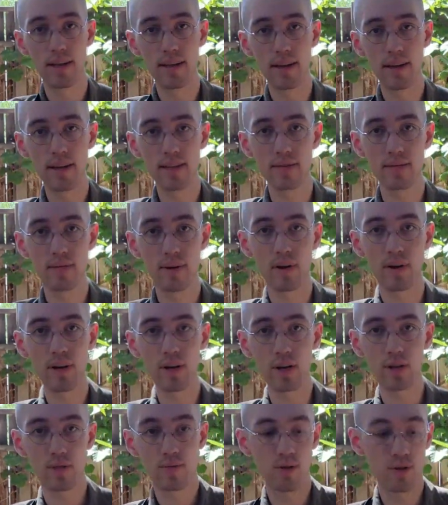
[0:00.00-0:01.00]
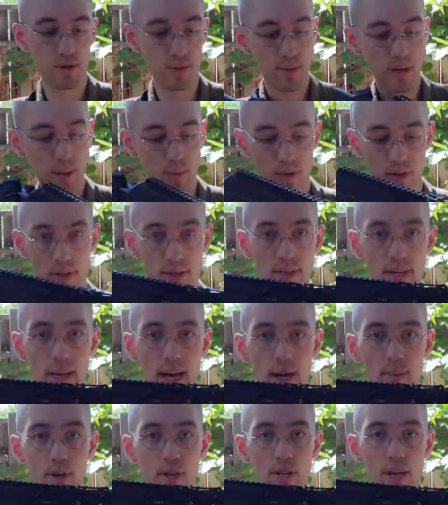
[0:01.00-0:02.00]
It is very useful to be able to see
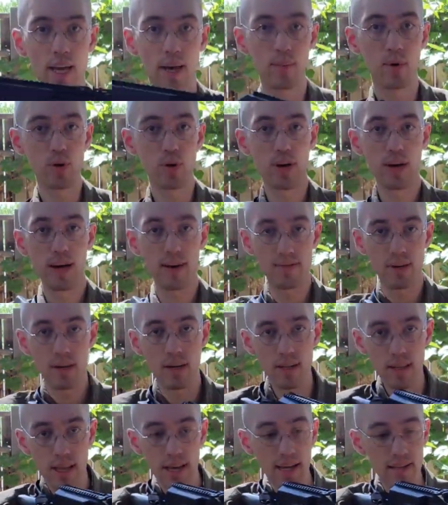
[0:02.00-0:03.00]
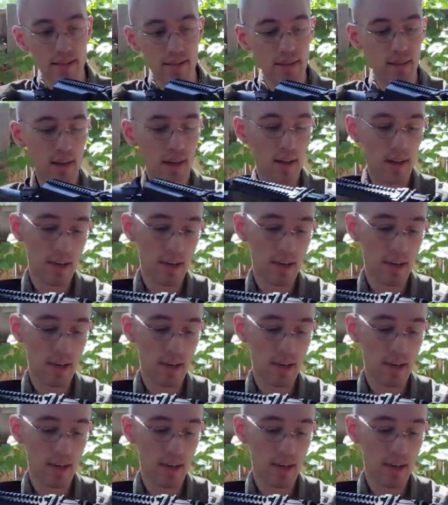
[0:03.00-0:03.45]
how much ammo you have at a glance,